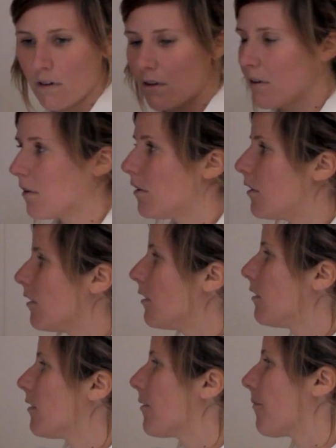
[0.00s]

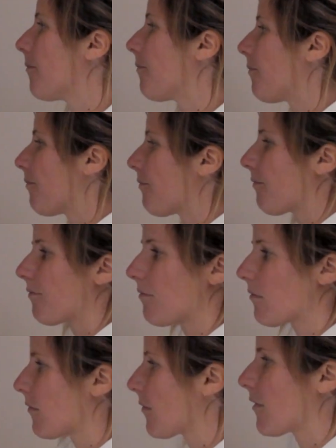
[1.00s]
which that's still to
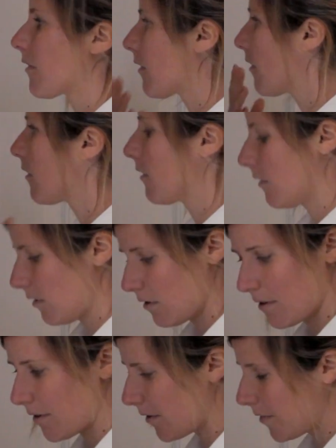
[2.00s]
this day a much
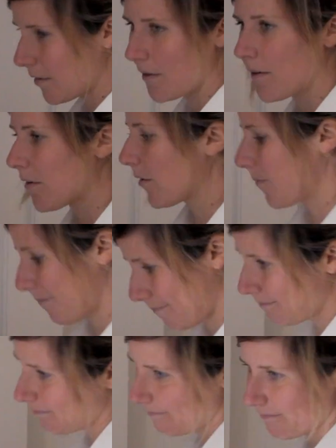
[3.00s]
debated issue as to
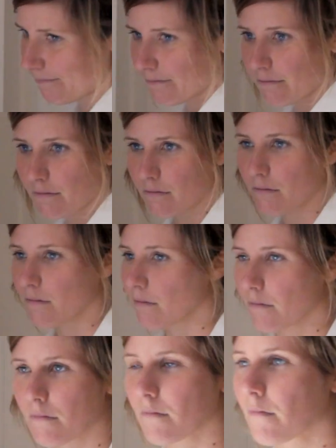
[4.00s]
whether this woman actually